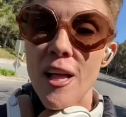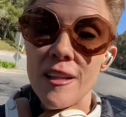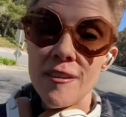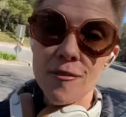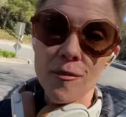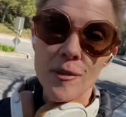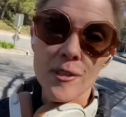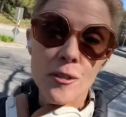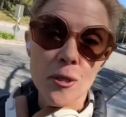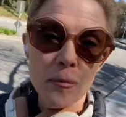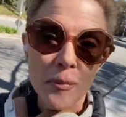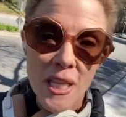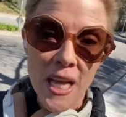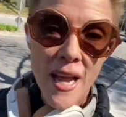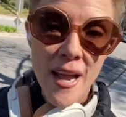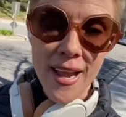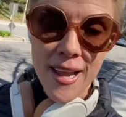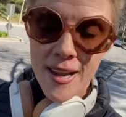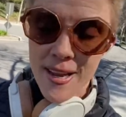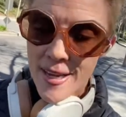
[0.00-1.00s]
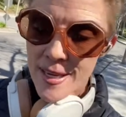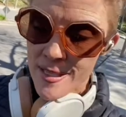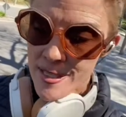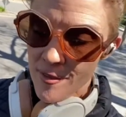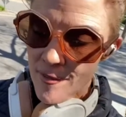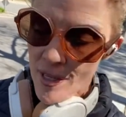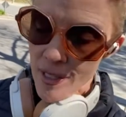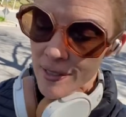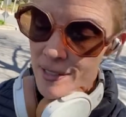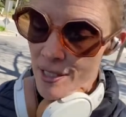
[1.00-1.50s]
if you want to apply as a
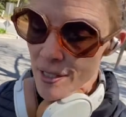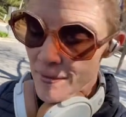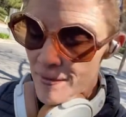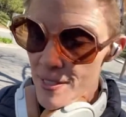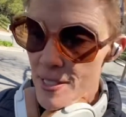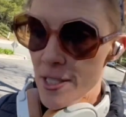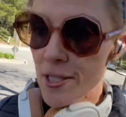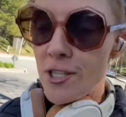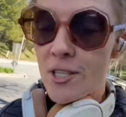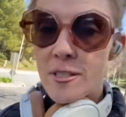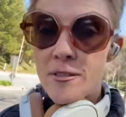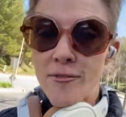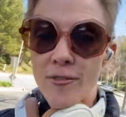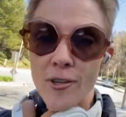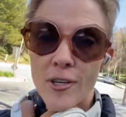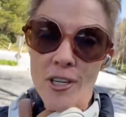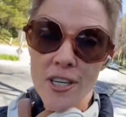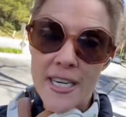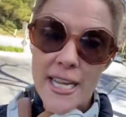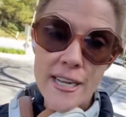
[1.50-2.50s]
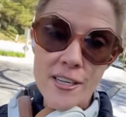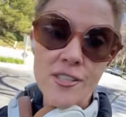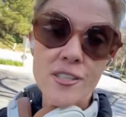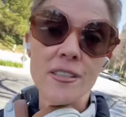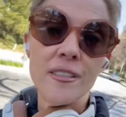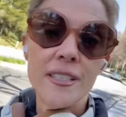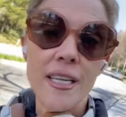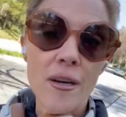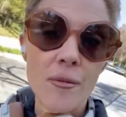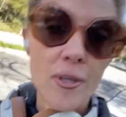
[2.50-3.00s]
volunteer physician for our national
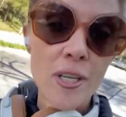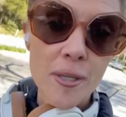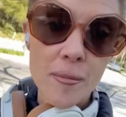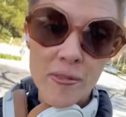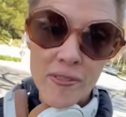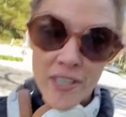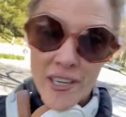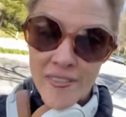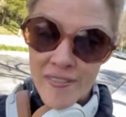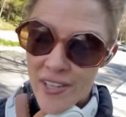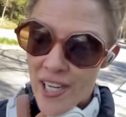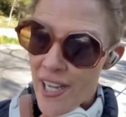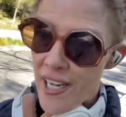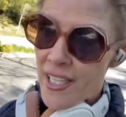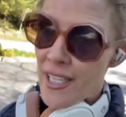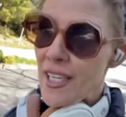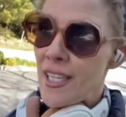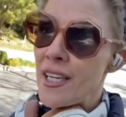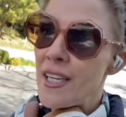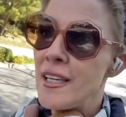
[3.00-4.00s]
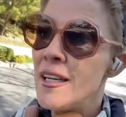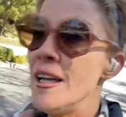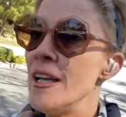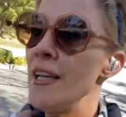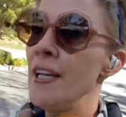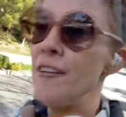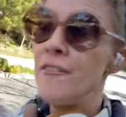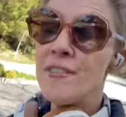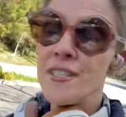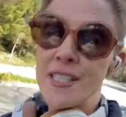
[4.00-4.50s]
network providing
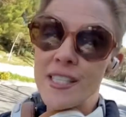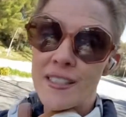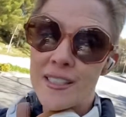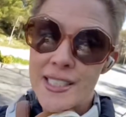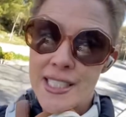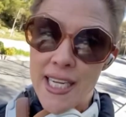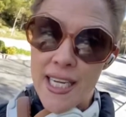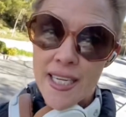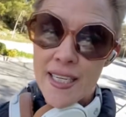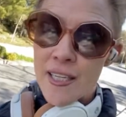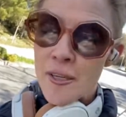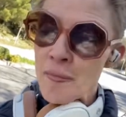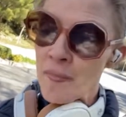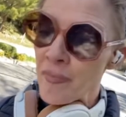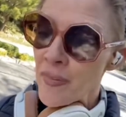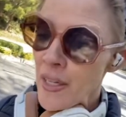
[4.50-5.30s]
and facilitating